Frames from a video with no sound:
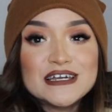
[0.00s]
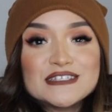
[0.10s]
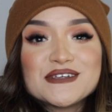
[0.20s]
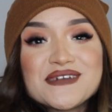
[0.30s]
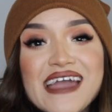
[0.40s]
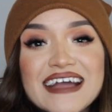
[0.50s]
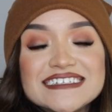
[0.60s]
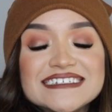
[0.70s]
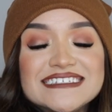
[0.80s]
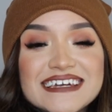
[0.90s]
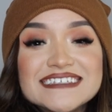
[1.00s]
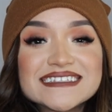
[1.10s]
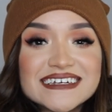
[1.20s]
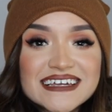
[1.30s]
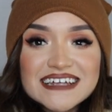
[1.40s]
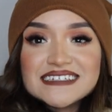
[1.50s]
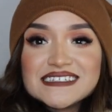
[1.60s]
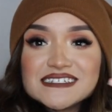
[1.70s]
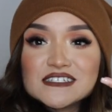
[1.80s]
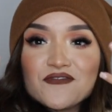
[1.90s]
So yeah, today's look is
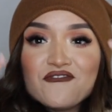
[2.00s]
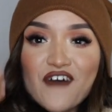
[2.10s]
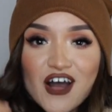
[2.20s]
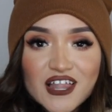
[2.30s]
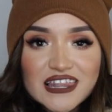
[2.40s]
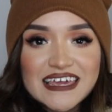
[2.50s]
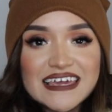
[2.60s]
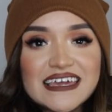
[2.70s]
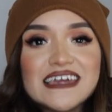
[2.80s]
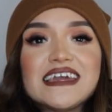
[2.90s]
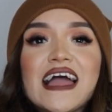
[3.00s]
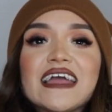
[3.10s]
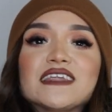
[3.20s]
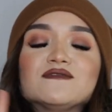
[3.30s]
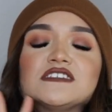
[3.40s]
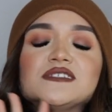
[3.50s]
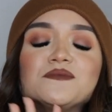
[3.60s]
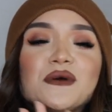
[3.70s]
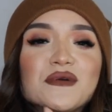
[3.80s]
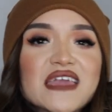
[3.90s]
this fall-y, kind of
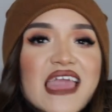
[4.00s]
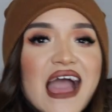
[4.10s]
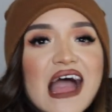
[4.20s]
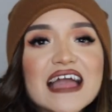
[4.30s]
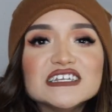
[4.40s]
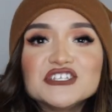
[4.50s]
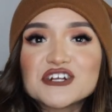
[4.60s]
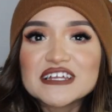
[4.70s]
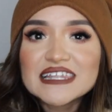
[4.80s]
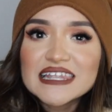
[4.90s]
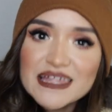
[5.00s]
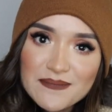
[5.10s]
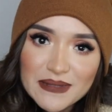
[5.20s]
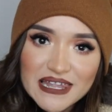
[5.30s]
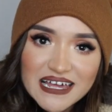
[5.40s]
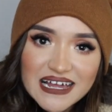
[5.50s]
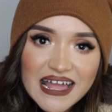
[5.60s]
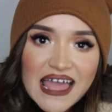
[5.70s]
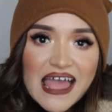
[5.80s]
smoky eye, dark lip look.